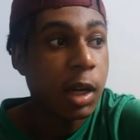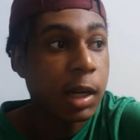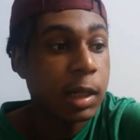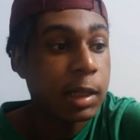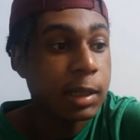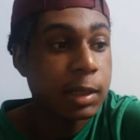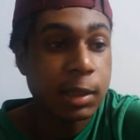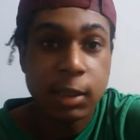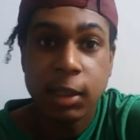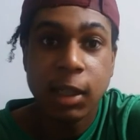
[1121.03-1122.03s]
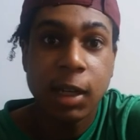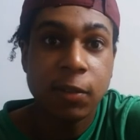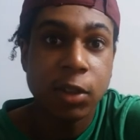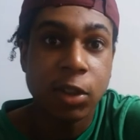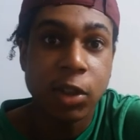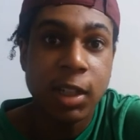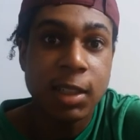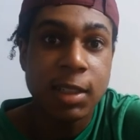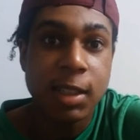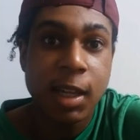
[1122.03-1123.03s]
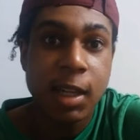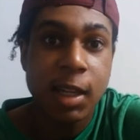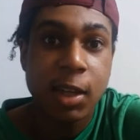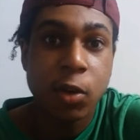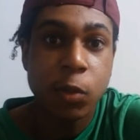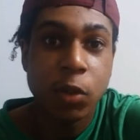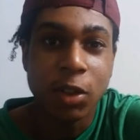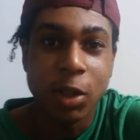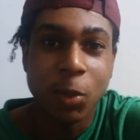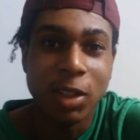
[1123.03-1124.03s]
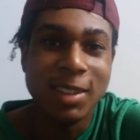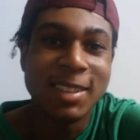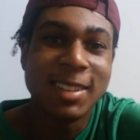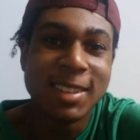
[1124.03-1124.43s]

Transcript: and have a great day. Hope you have a good one.